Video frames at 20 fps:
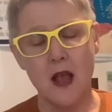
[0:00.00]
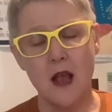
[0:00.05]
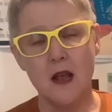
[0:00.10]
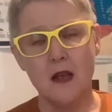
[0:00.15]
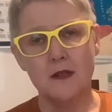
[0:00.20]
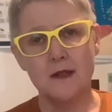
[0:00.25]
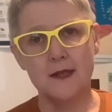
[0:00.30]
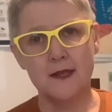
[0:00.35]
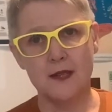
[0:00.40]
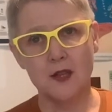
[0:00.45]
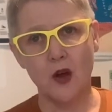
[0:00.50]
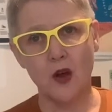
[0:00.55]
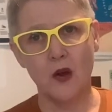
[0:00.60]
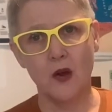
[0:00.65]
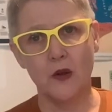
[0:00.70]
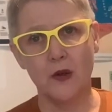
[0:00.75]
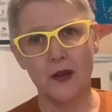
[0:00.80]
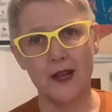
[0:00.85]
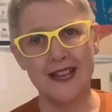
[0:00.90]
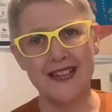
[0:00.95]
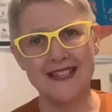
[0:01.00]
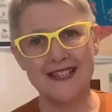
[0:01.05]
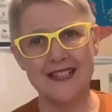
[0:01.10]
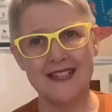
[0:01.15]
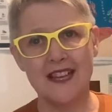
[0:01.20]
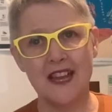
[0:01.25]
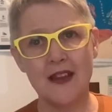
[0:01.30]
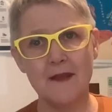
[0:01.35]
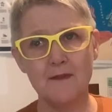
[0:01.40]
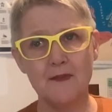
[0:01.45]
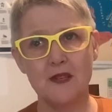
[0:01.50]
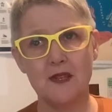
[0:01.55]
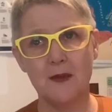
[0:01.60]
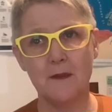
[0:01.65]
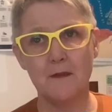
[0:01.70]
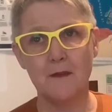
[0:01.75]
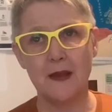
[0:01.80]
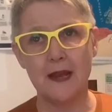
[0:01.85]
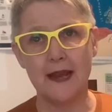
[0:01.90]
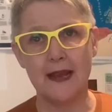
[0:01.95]
So it seemed to
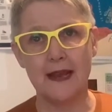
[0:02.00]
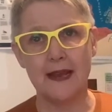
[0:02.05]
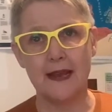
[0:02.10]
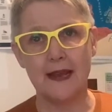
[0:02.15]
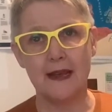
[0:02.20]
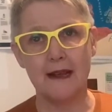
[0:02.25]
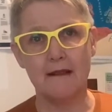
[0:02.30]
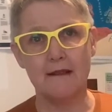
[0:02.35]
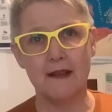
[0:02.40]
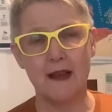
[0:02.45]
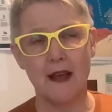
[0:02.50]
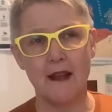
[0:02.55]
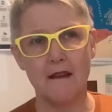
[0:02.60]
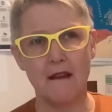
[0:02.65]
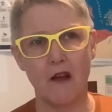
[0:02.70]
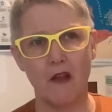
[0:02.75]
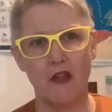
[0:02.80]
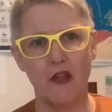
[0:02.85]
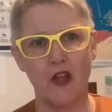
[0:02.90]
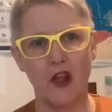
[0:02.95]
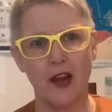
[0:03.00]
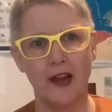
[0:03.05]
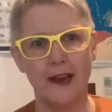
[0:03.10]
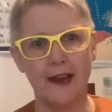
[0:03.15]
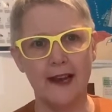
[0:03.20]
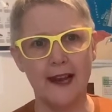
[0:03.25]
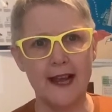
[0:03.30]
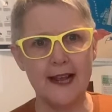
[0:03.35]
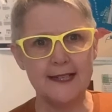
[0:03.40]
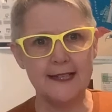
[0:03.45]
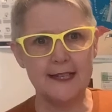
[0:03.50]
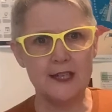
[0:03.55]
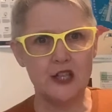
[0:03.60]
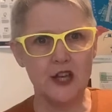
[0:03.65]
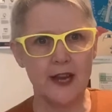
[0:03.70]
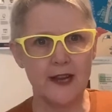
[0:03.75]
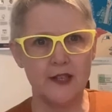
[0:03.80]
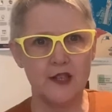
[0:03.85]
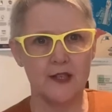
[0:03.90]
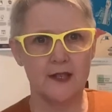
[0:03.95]
me that the less
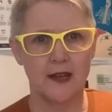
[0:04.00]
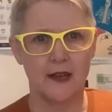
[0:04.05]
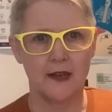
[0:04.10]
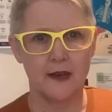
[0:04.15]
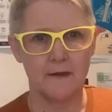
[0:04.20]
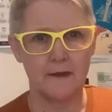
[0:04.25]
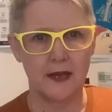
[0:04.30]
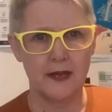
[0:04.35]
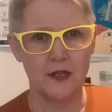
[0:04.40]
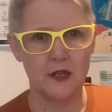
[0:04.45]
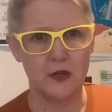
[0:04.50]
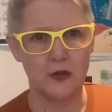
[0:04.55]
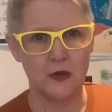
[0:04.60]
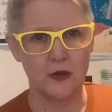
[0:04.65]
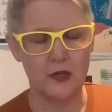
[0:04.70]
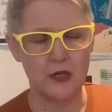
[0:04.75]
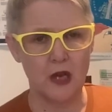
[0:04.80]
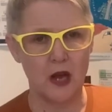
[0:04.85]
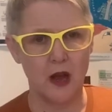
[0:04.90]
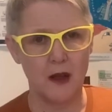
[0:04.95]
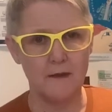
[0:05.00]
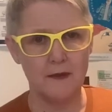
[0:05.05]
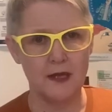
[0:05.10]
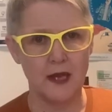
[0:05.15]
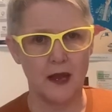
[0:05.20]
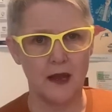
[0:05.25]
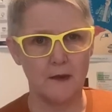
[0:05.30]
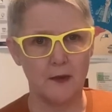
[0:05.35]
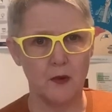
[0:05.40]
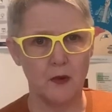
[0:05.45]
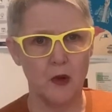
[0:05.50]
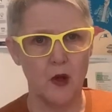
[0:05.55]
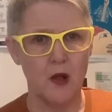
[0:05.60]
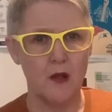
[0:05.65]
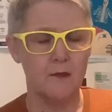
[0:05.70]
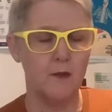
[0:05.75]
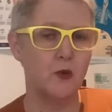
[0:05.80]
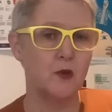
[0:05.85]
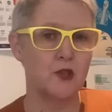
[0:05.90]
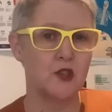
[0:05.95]
changes I could make to your timetable,
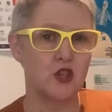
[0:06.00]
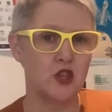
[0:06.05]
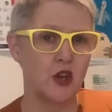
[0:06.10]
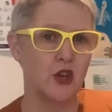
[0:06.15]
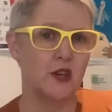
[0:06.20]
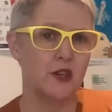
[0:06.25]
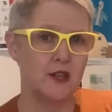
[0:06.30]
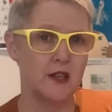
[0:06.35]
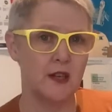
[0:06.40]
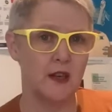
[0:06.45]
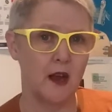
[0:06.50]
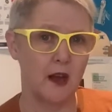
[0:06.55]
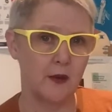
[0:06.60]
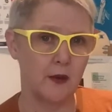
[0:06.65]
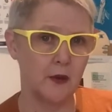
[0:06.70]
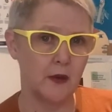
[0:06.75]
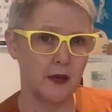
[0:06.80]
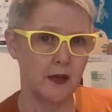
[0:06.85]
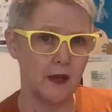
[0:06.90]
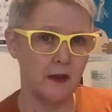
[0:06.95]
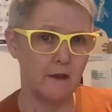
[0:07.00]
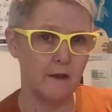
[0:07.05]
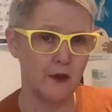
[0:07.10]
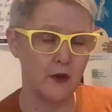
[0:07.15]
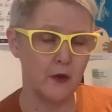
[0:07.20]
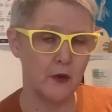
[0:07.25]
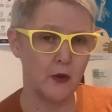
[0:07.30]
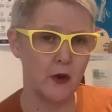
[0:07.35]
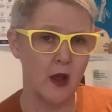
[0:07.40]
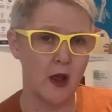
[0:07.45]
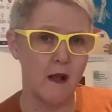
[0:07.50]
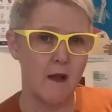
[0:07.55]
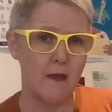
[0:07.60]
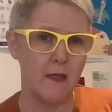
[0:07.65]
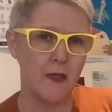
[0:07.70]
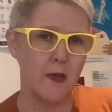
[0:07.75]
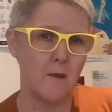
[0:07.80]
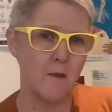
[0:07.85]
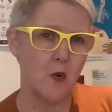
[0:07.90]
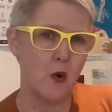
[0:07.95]
more certainty I could give you,
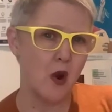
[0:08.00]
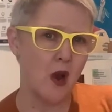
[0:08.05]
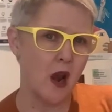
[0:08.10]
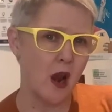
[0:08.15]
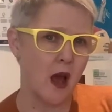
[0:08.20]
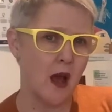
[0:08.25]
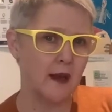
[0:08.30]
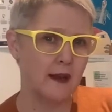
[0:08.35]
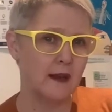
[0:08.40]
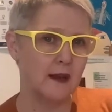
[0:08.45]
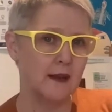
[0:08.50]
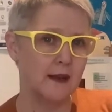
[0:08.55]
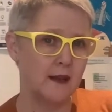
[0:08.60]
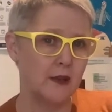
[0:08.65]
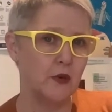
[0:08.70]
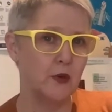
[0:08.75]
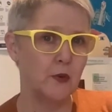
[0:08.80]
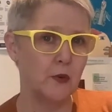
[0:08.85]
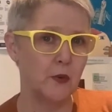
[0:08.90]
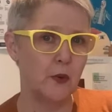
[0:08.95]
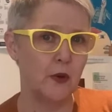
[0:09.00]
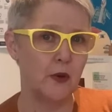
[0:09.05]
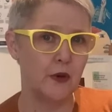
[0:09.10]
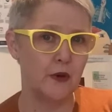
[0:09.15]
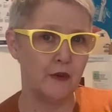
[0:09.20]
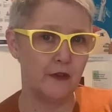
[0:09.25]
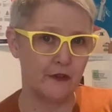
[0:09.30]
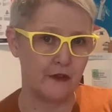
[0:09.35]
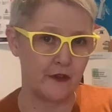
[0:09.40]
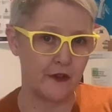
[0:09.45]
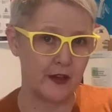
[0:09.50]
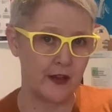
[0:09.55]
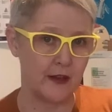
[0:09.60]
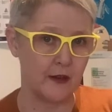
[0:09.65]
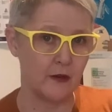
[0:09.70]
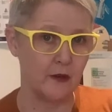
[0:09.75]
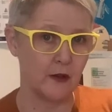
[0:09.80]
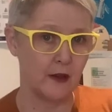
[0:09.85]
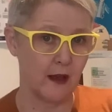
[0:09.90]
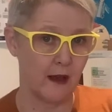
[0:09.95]
the more likely you were to
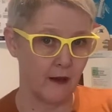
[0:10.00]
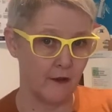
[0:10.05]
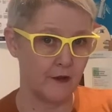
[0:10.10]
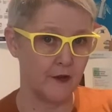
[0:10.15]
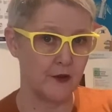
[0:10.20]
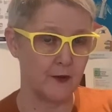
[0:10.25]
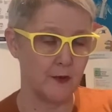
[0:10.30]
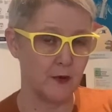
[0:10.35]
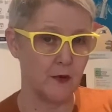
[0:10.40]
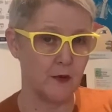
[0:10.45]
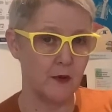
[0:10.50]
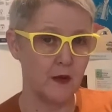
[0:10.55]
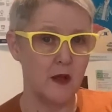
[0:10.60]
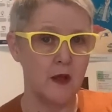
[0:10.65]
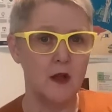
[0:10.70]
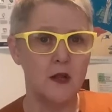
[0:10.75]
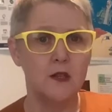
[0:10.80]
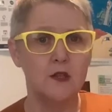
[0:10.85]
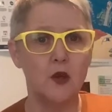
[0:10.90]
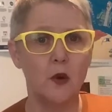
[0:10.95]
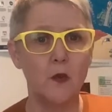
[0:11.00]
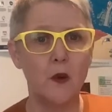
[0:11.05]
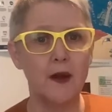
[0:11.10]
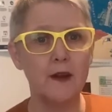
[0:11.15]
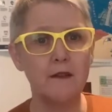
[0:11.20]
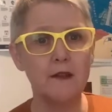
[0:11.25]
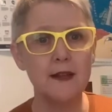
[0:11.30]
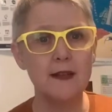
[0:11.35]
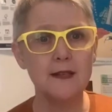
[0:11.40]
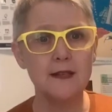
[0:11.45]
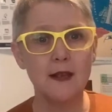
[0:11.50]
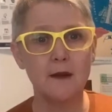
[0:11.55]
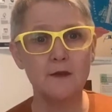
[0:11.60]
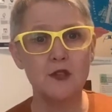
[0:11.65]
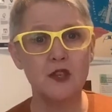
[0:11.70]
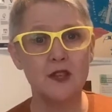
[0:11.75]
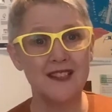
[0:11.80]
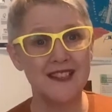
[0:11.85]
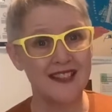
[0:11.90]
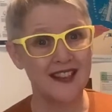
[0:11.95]
feel comfortable. So one of the
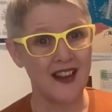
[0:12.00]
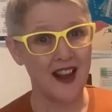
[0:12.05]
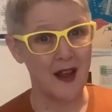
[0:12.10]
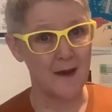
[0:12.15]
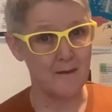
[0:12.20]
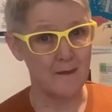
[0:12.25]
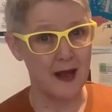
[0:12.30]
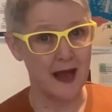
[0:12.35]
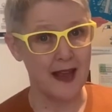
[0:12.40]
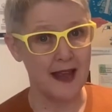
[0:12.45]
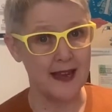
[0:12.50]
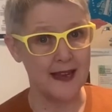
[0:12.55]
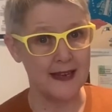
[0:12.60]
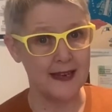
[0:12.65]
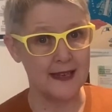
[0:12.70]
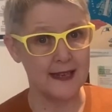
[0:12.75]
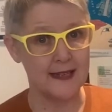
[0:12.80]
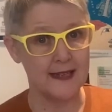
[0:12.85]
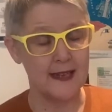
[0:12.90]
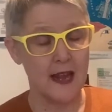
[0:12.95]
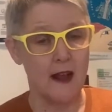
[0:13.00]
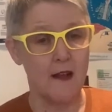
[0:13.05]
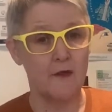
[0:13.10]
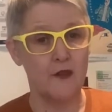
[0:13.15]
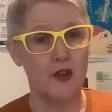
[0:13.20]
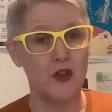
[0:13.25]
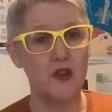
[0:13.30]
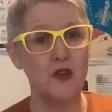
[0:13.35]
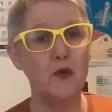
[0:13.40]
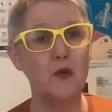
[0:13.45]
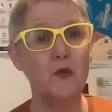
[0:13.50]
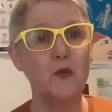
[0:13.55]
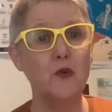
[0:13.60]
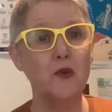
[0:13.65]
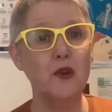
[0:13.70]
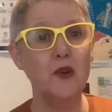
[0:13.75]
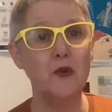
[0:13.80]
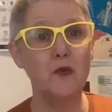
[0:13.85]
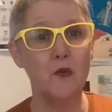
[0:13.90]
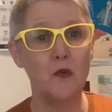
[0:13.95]
assumptions that I made is that you
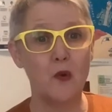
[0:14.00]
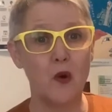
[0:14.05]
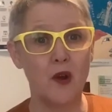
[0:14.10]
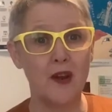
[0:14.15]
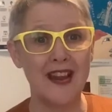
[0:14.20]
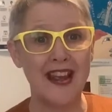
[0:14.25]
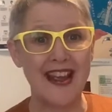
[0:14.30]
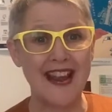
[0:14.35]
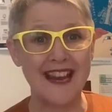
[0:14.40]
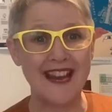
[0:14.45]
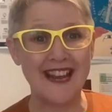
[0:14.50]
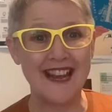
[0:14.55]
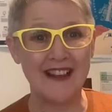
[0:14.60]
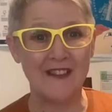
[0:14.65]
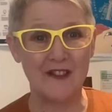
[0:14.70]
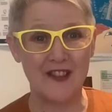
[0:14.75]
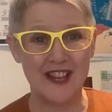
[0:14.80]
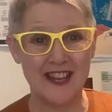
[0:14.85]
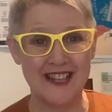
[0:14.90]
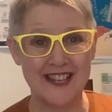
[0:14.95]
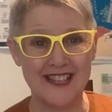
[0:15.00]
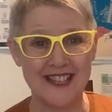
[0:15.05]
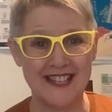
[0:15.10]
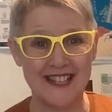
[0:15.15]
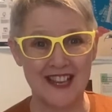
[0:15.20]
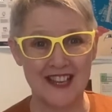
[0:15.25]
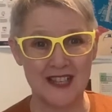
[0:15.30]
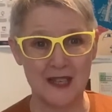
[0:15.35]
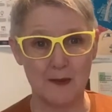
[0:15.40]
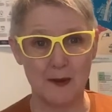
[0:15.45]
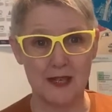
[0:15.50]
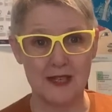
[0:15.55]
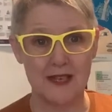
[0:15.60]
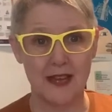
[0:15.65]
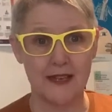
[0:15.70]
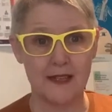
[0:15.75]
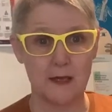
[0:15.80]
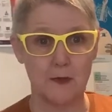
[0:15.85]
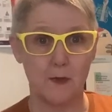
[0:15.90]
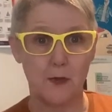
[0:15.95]
wouldn't want any of the assessment
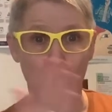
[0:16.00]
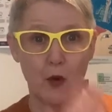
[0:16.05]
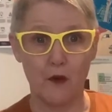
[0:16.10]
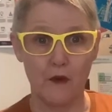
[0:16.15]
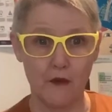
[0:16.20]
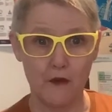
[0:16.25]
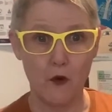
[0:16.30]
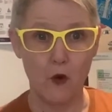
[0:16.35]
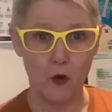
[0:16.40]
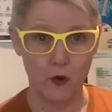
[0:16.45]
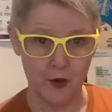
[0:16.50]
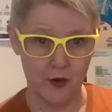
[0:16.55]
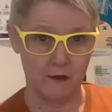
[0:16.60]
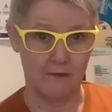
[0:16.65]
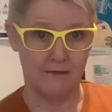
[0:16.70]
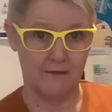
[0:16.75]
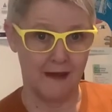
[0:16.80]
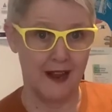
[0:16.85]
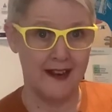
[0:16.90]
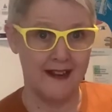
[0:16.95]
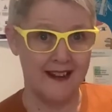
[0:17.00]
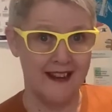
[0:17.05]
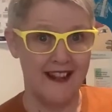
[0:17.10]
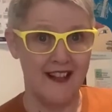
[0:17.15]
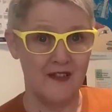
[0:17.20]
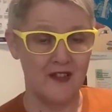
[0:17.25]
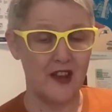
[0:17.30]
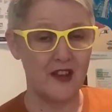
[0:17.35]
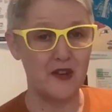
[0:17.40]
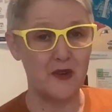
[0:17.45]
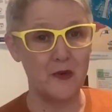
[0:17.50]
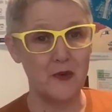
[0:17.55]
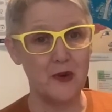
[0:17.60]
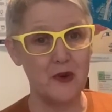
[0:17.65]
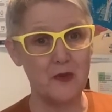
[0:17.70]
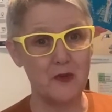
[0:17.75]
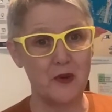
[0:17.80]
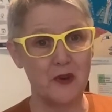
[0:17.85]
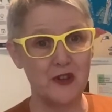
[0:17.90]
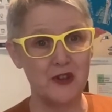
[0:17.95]
dates brought forward, that you wouldn't
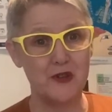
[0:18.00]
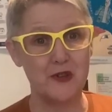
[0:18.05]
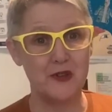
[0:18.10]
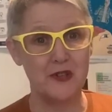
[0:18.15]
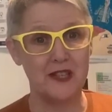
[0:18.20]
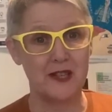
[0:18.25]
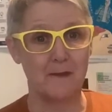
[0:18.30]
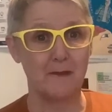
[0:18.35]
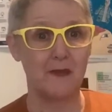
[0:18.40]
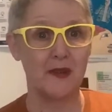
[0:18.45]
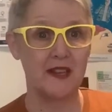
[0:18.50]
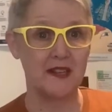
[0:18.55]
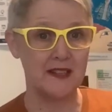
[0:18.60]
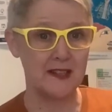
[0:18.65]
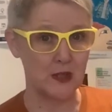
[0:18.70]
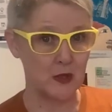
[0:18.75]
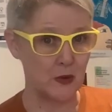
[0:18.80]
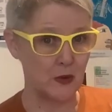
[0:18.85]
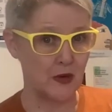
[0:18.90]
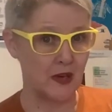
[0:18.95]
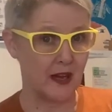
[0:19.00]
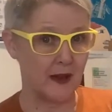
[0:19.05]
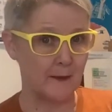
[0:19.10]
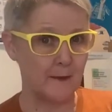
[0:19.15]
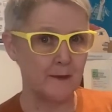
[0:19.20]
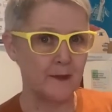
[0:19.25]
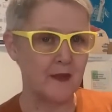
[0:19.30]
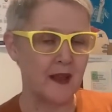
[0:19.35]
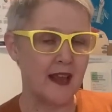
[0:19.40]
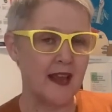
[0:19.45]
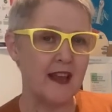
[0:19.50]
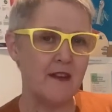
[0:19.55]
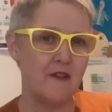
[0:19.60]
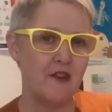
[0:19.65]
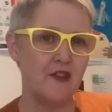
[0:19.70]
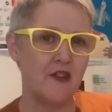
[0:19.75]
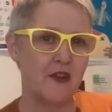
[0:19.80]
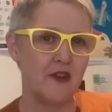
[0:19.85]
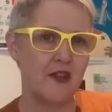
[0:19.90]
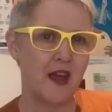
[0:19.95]
want to do something sooner, even
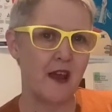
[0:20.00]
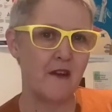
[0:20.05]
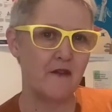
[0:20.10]
though that